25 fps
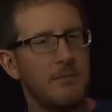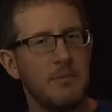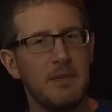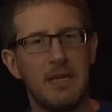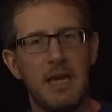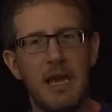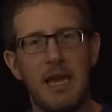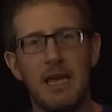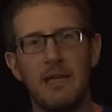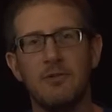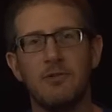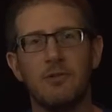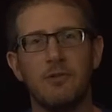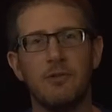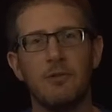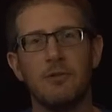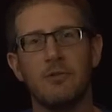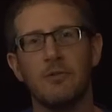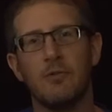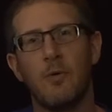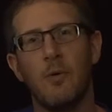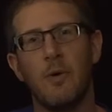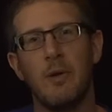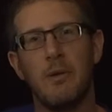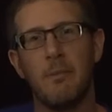the Acer
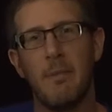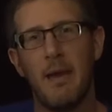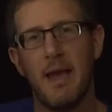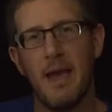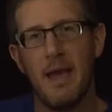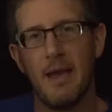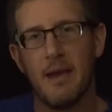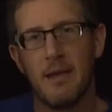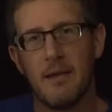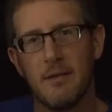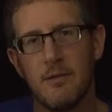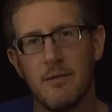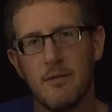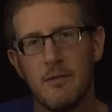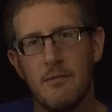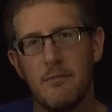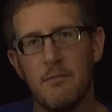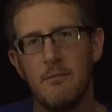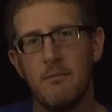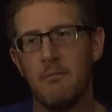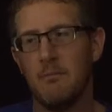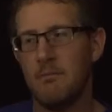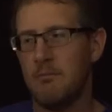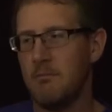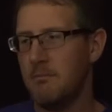is going back,
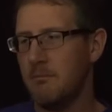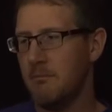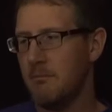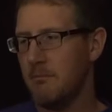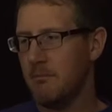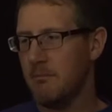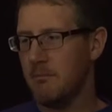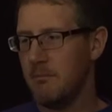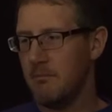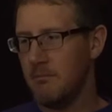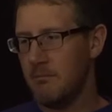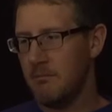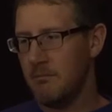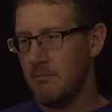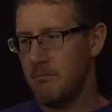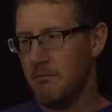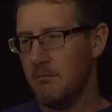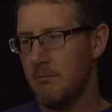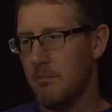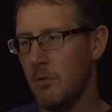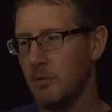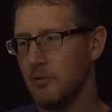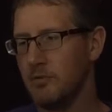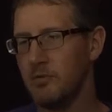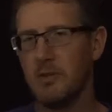
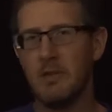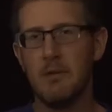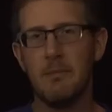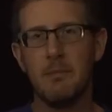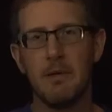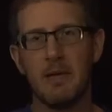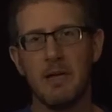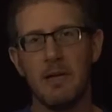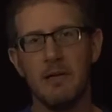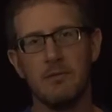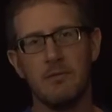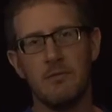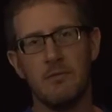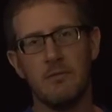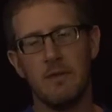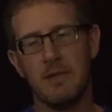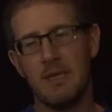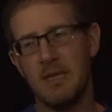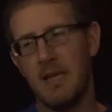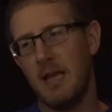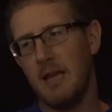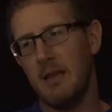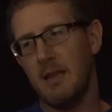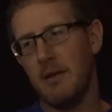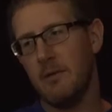mostly because of the
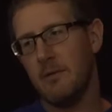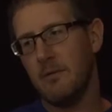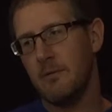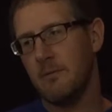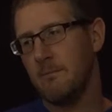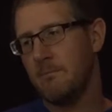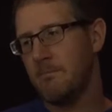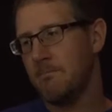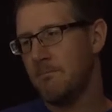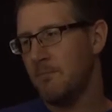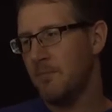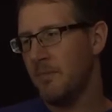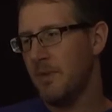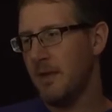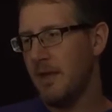yellow,